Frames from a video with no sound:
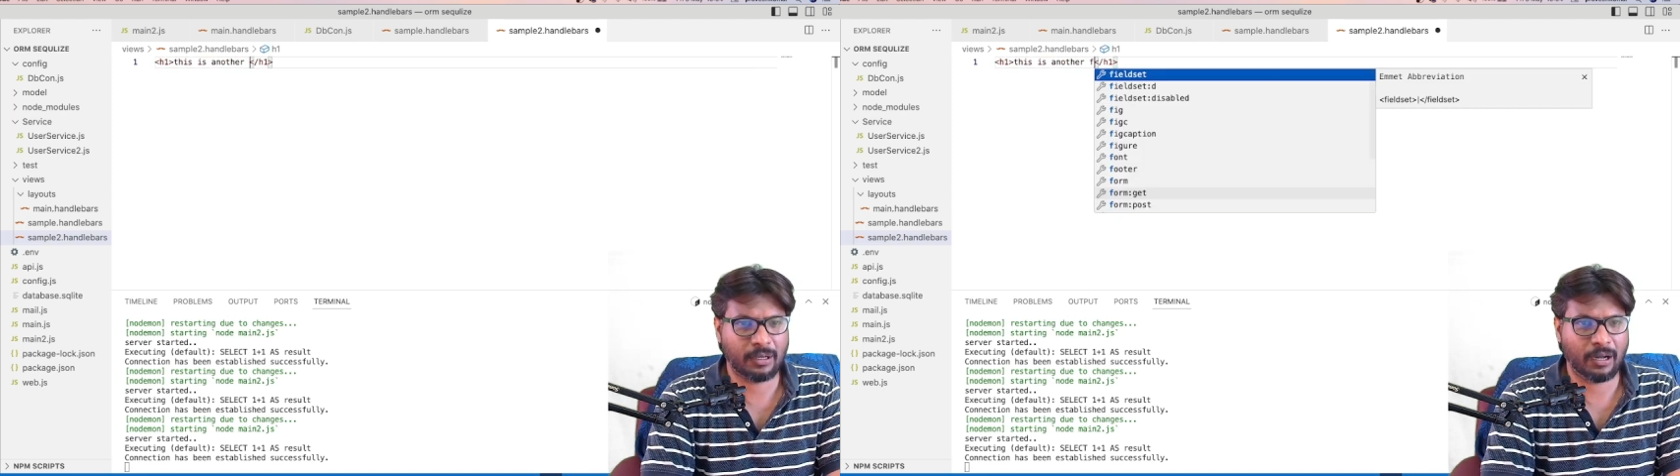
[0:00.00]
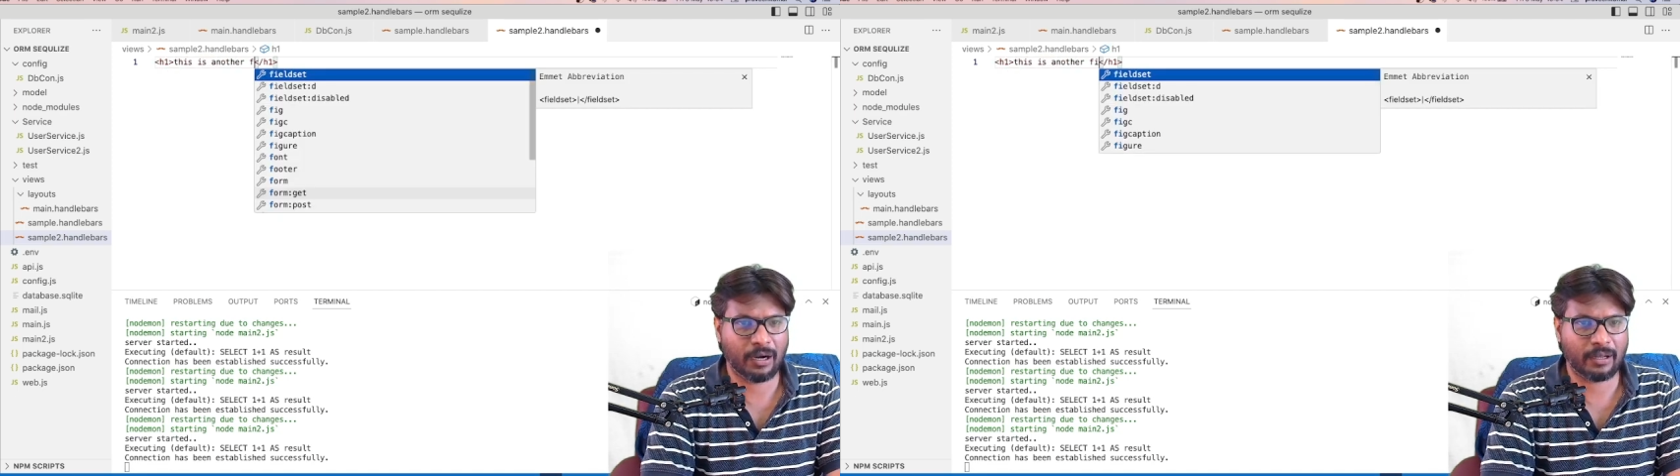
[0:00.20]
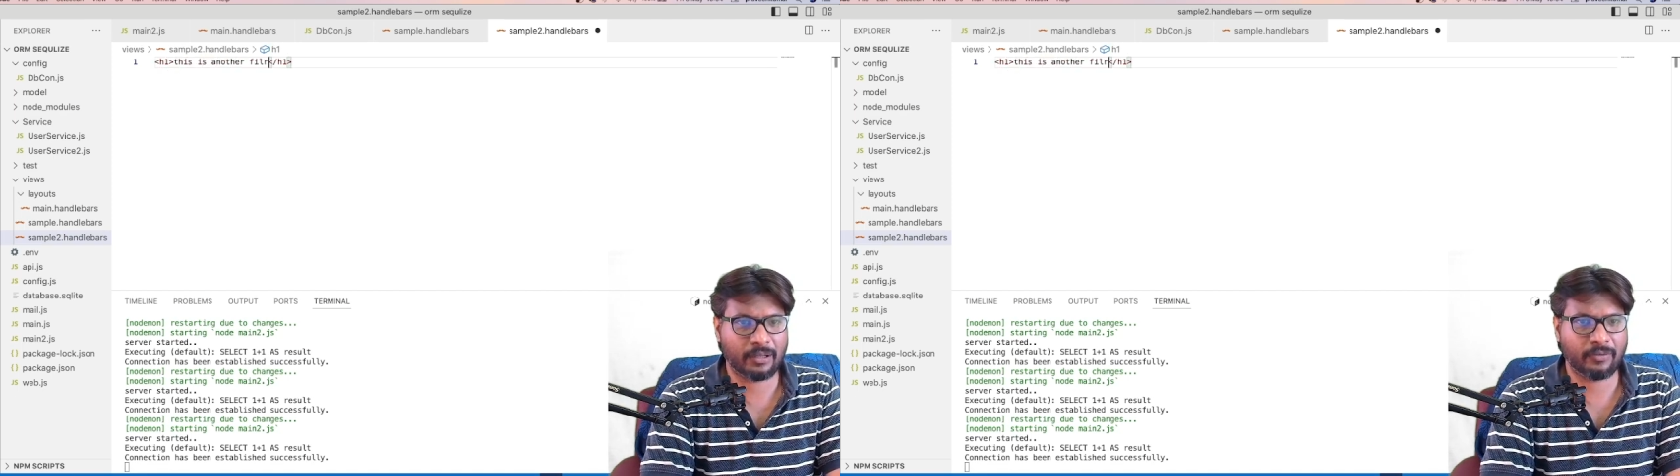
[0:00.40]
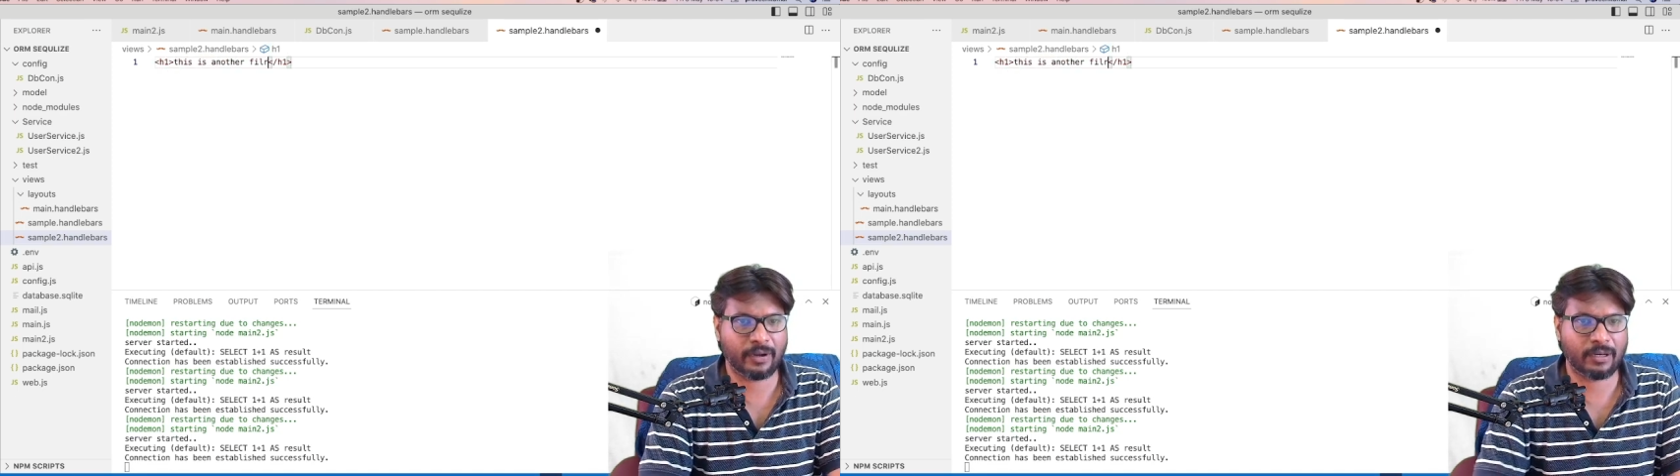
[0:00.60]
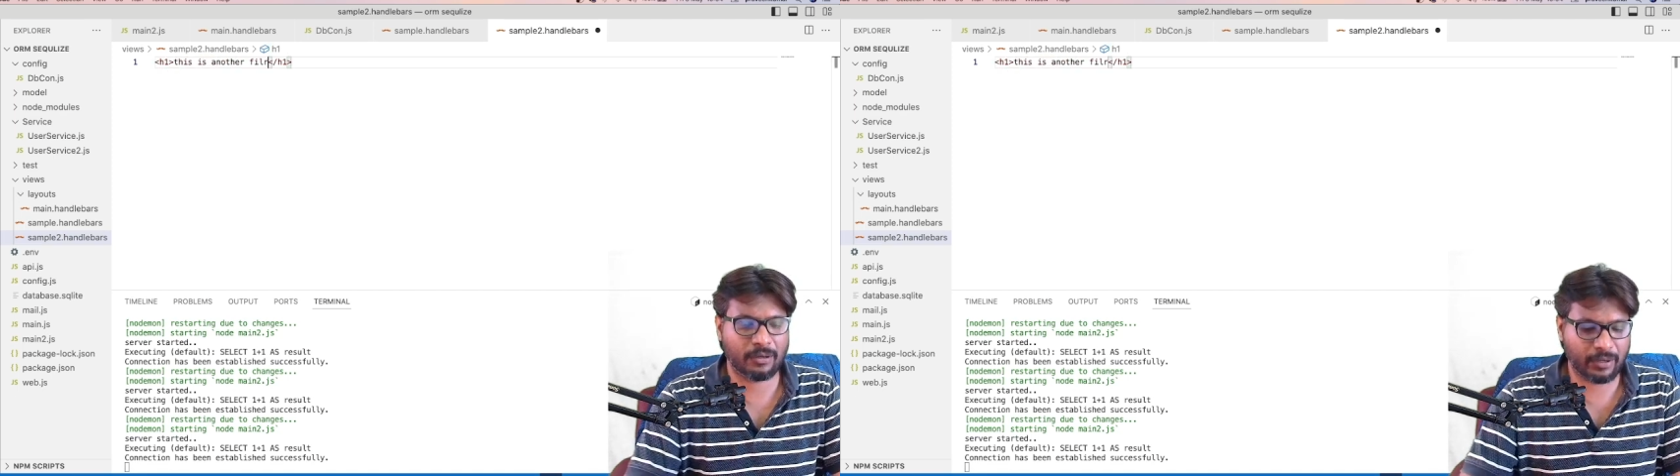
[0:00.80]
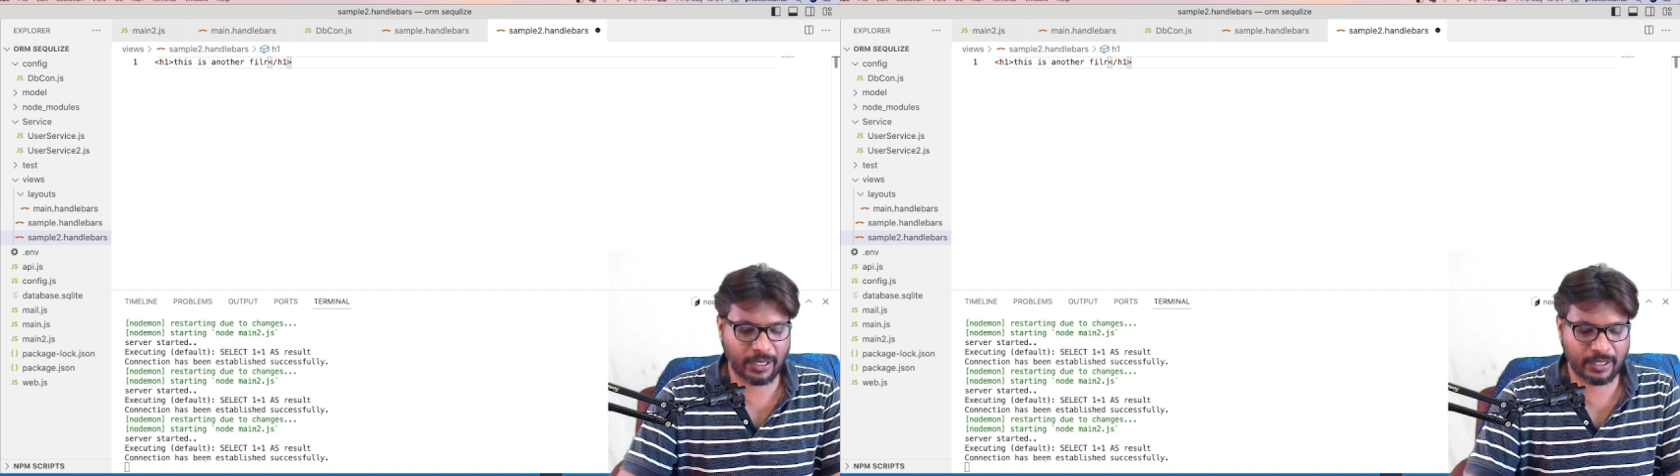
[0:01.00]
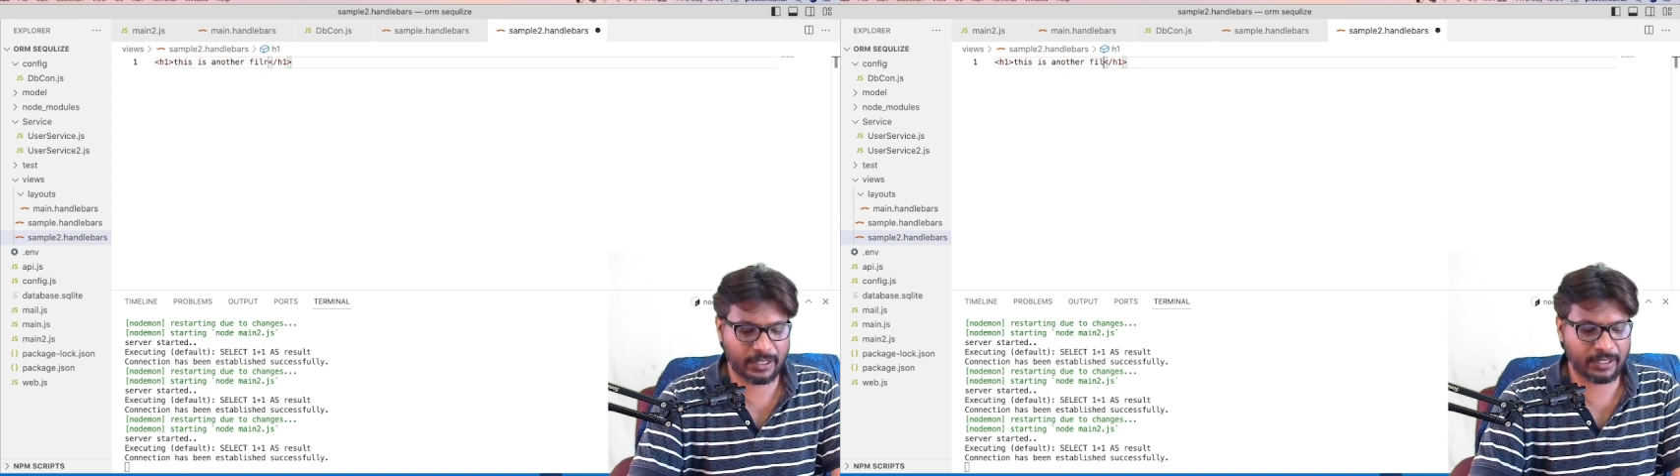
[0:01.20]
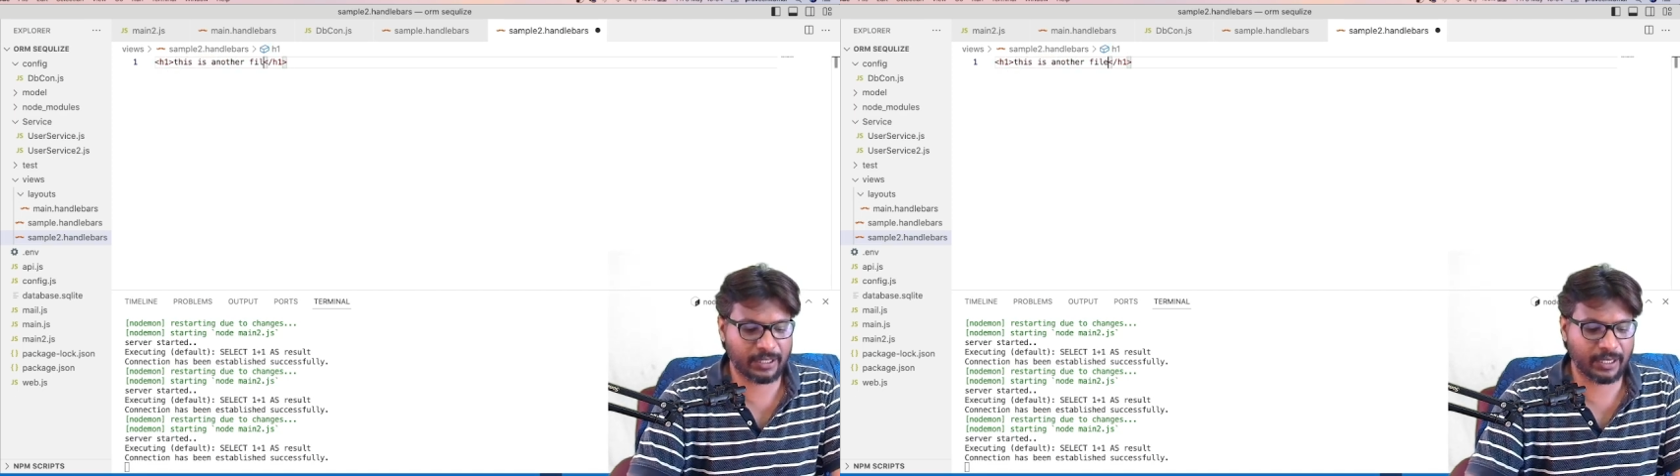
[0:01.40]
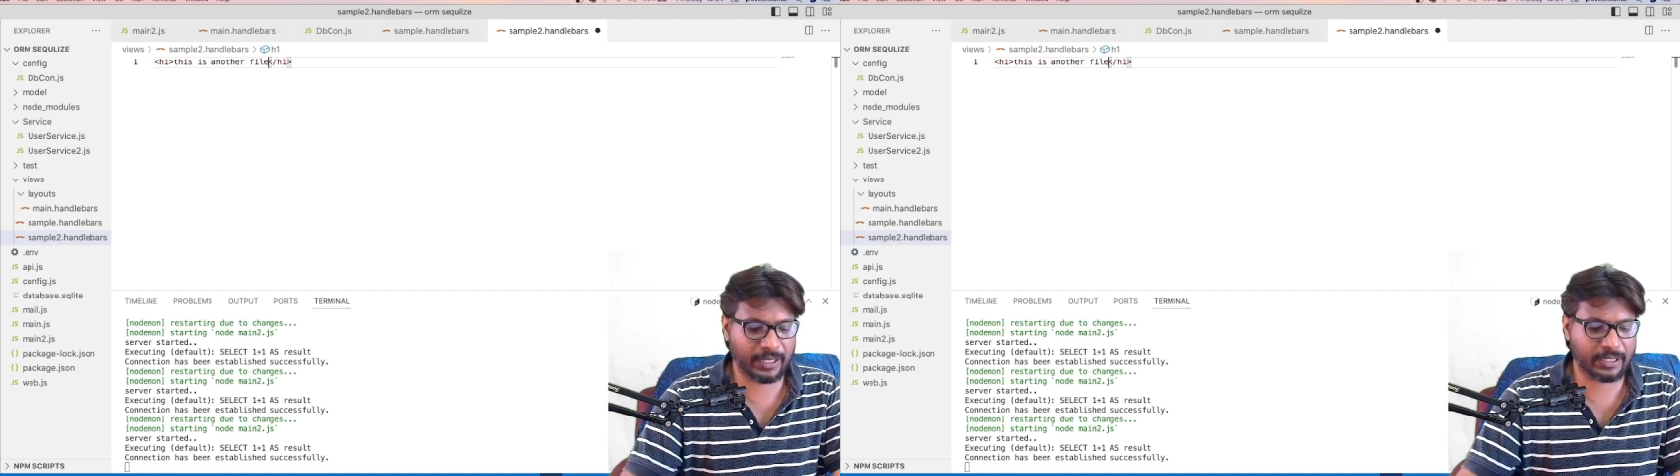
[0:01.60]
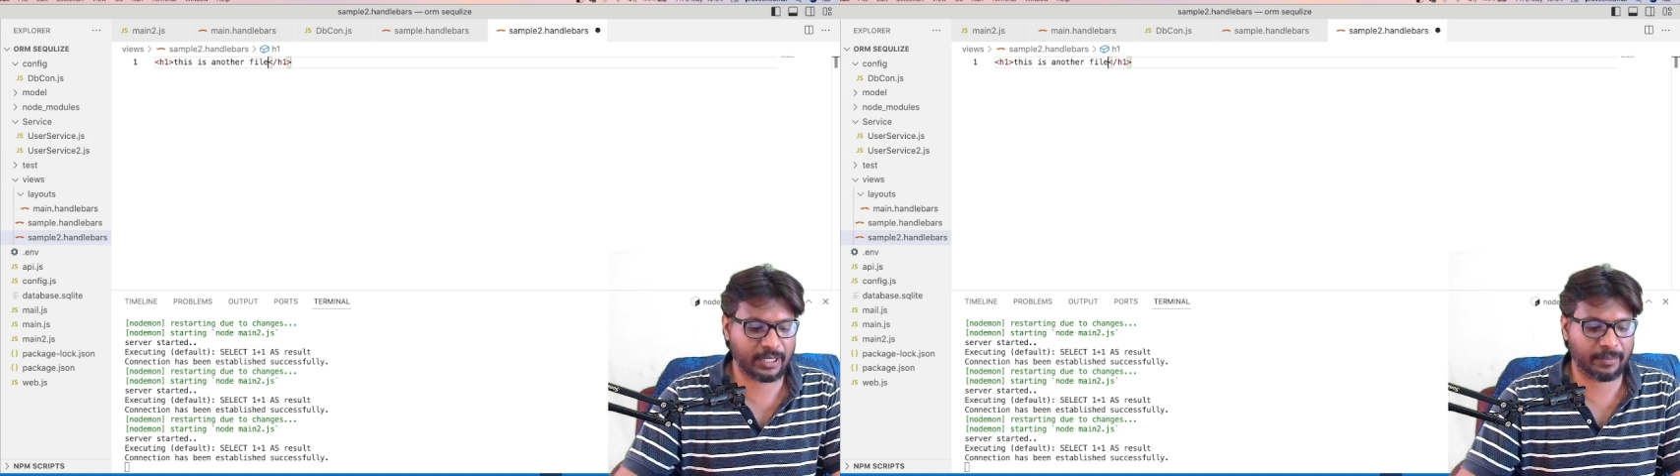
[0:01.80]
another file. Okay, this is the
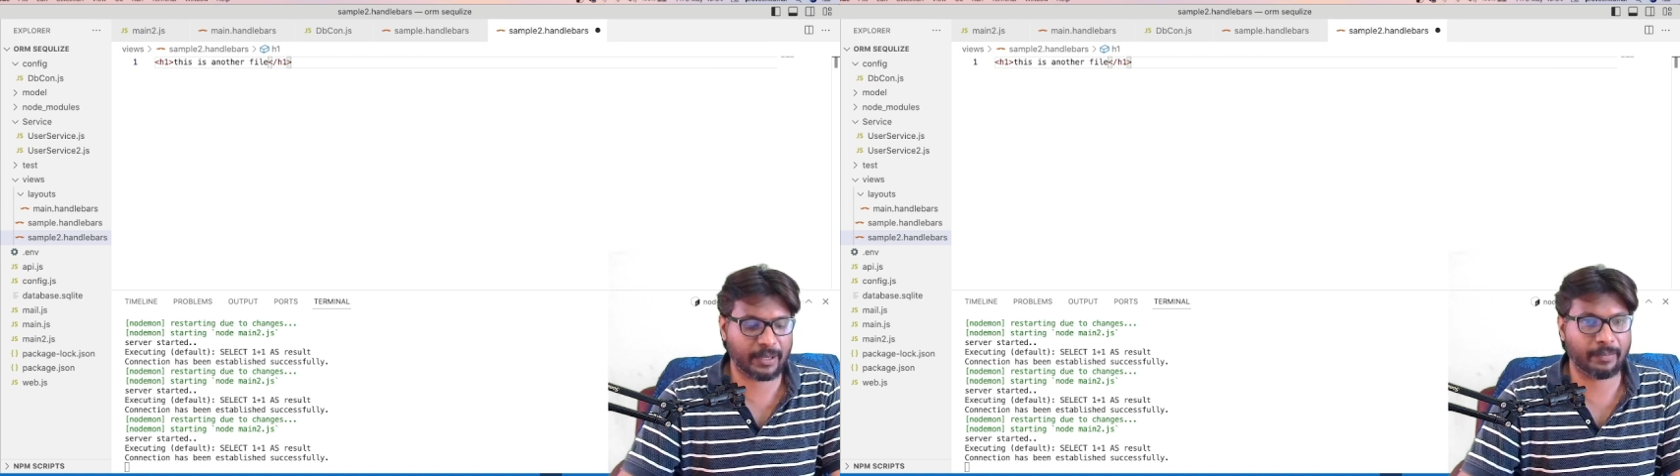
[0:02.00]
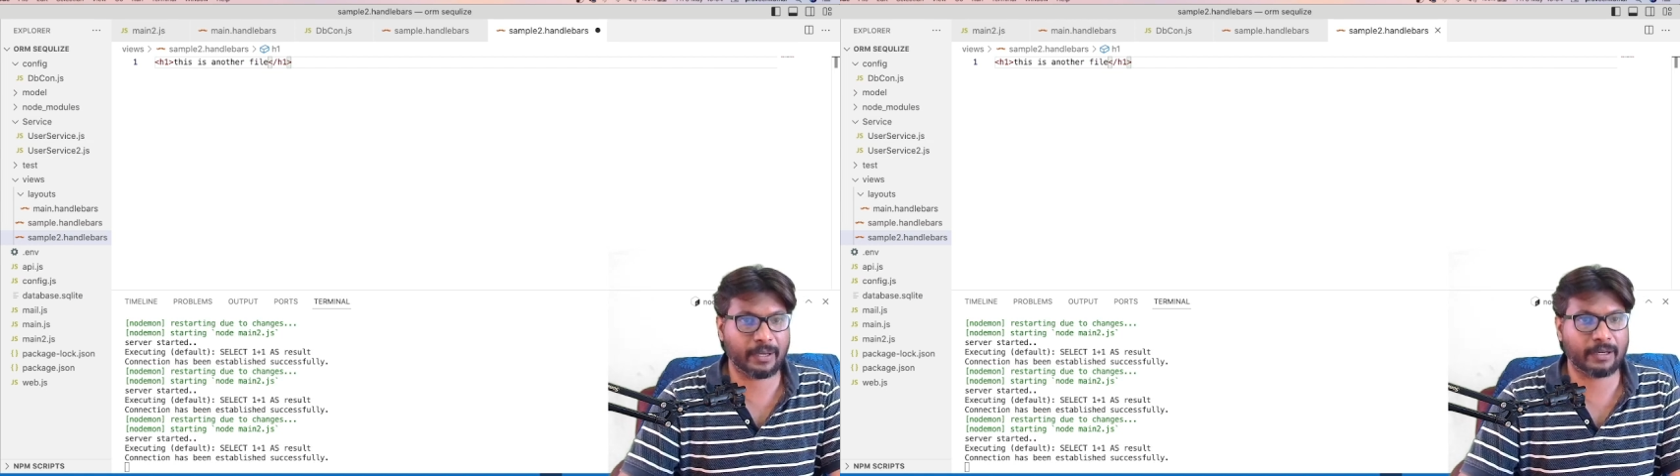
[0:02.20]
text I am keeping.